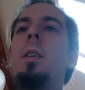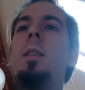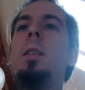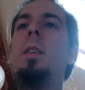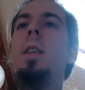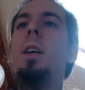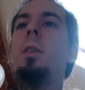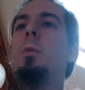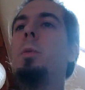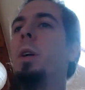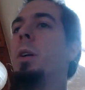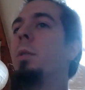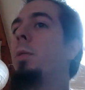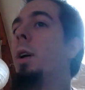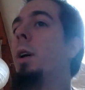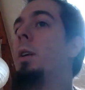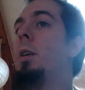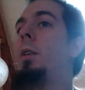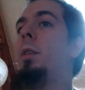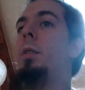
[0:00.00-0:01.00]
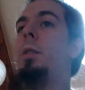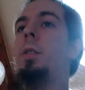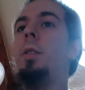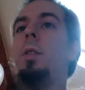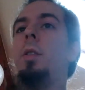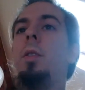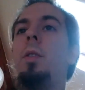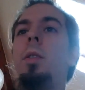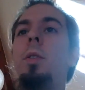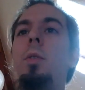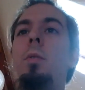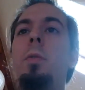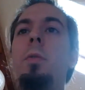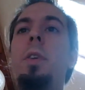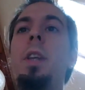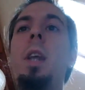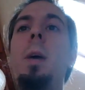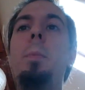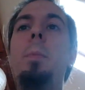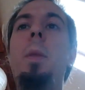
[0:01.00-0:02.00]
than required to
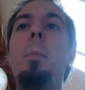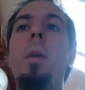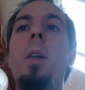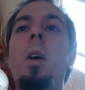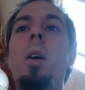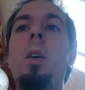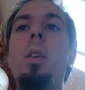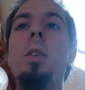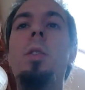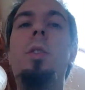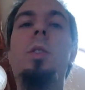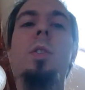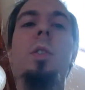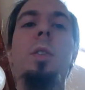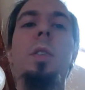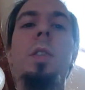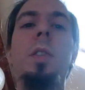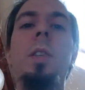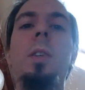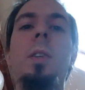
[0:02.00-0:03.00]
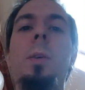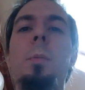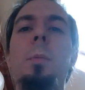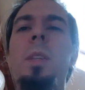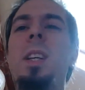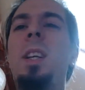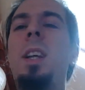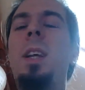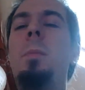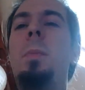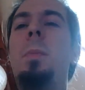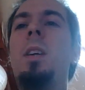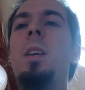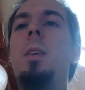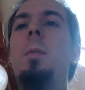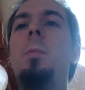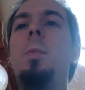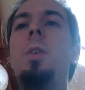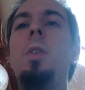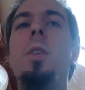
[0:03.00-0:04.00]
fill up the block. So this is something that
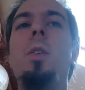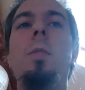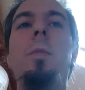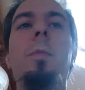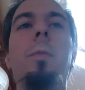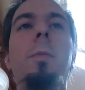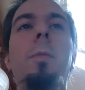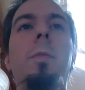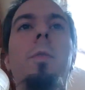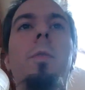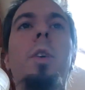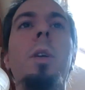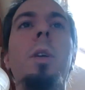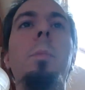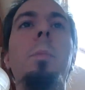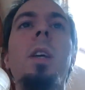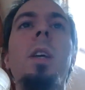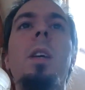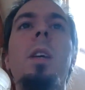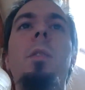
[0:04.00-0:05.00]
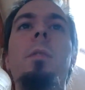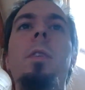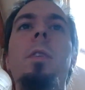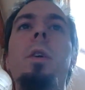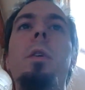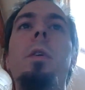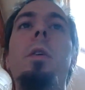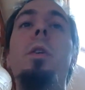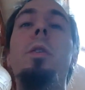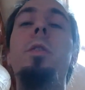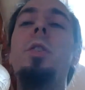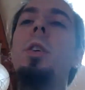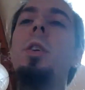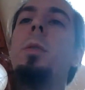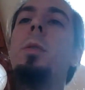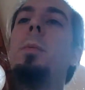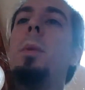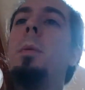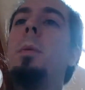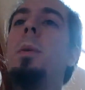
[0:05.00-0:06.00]
became, very big and very urgent
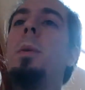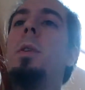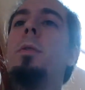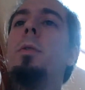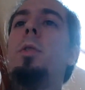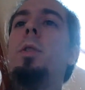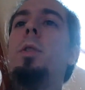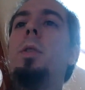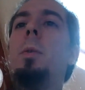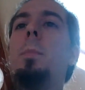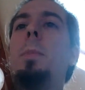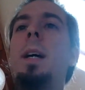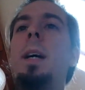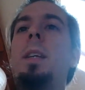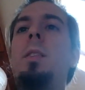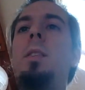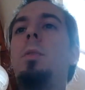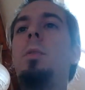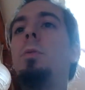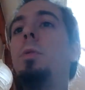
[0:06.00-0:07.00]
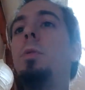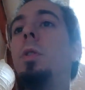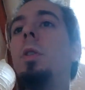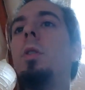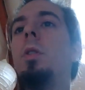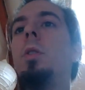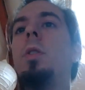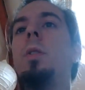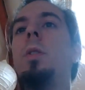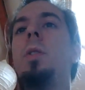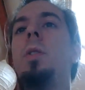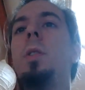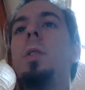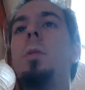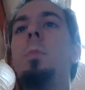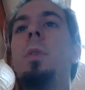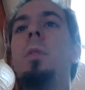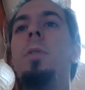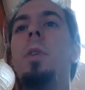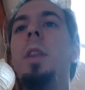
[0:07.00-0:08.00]
maybe over the past 2 years or so.
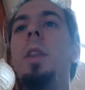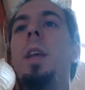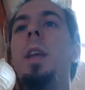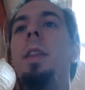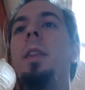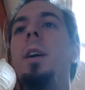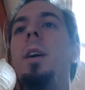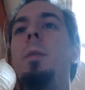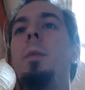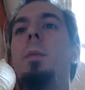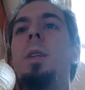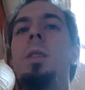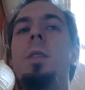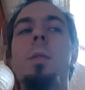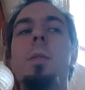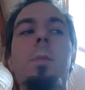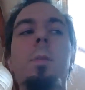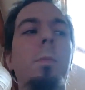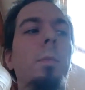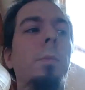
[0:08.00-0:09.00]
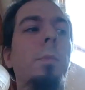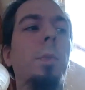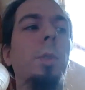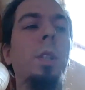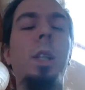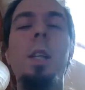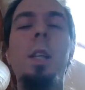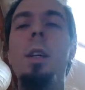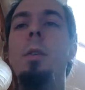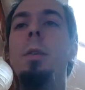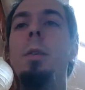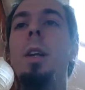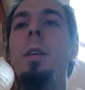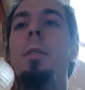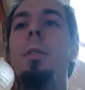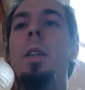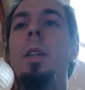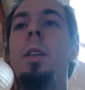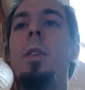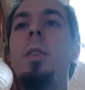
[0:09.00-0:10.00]
Before that, that was mostly
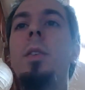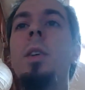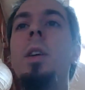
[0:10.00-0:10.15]
irrelevant,